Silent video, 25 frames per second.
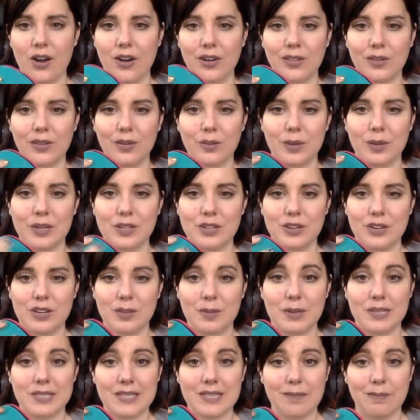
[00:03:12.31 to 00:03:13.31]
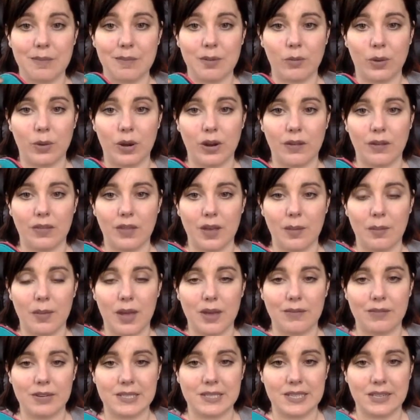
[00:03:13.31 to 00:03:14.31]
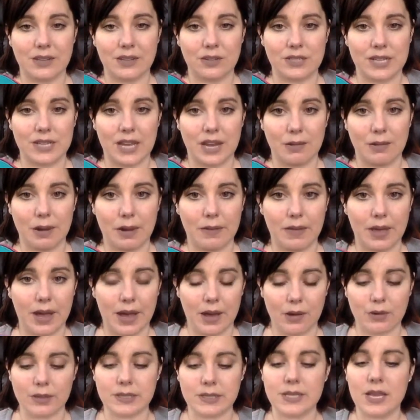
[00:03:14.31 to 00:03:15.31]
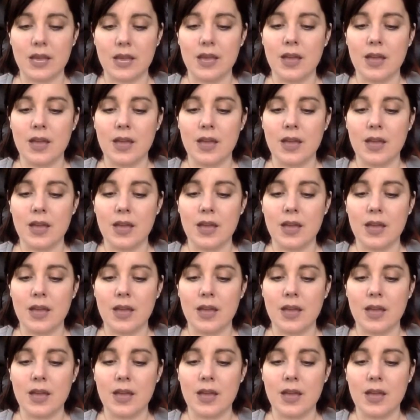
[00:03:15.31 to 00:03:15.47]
a little bit dirty because I've been wearing them every single day around the house.